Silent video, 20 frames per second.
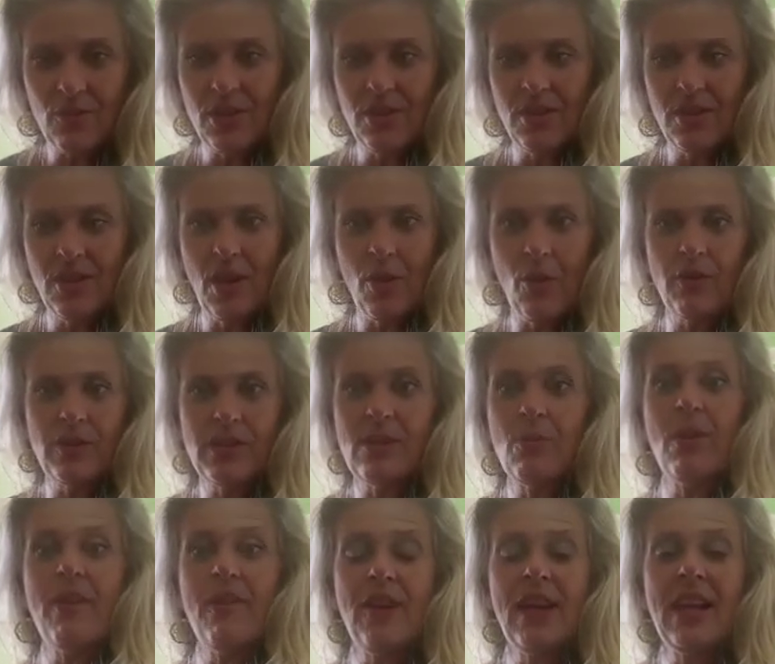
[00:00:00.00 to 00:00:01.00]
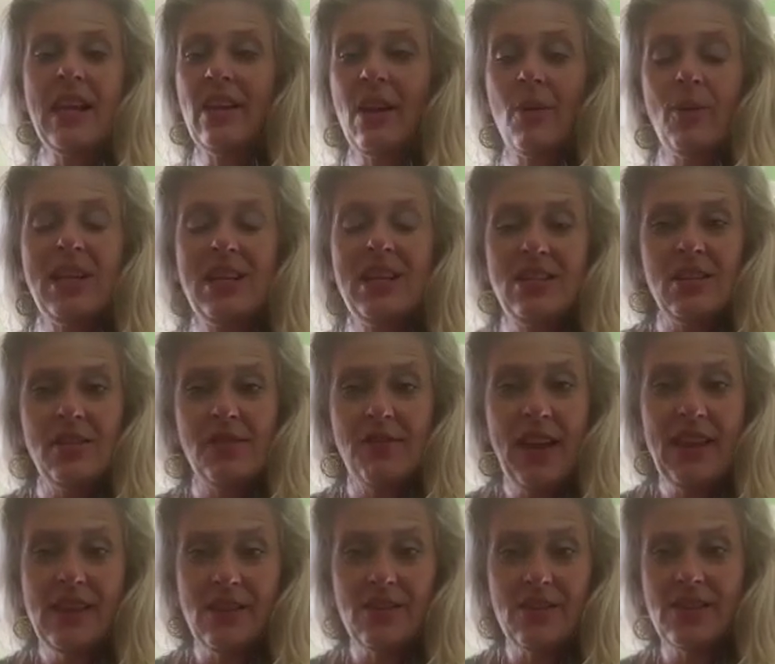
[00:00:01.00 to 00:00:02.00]
You know, obviously we're feeling like we need to
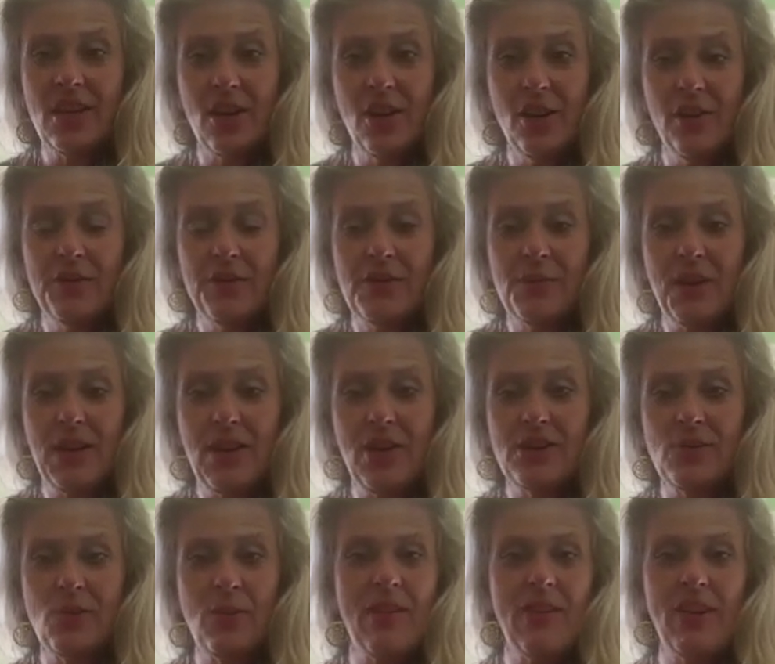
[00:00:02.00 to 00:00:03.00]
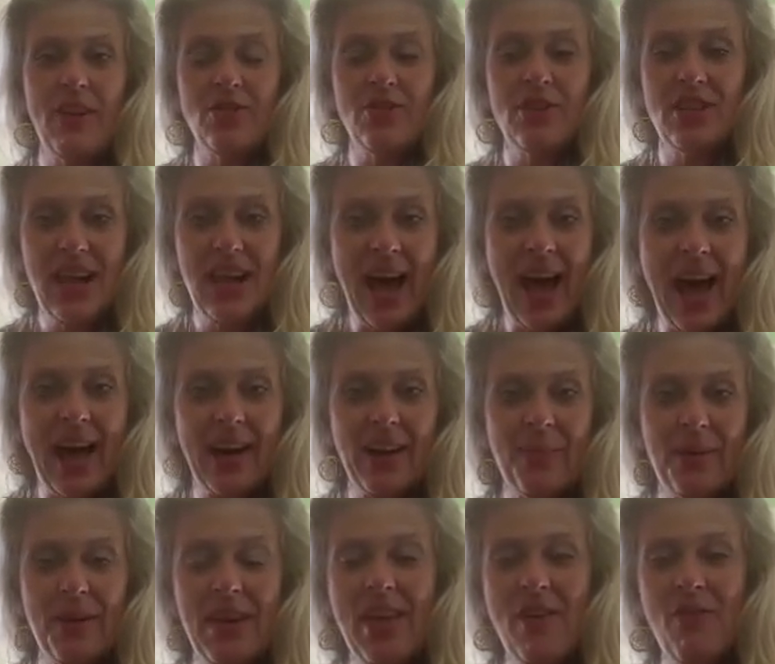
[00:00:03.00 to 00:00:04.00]
defend ourselves because we're under attack.
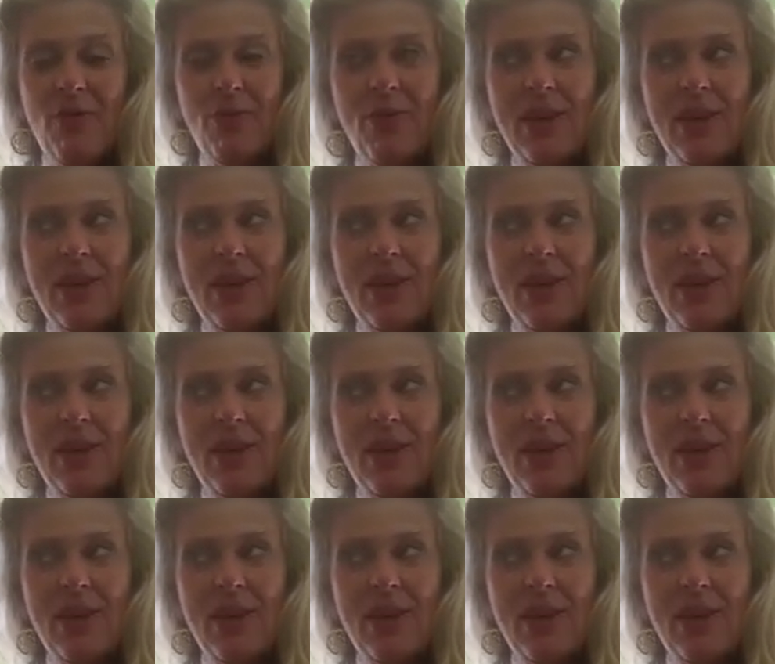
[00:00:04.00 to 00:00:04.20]
But if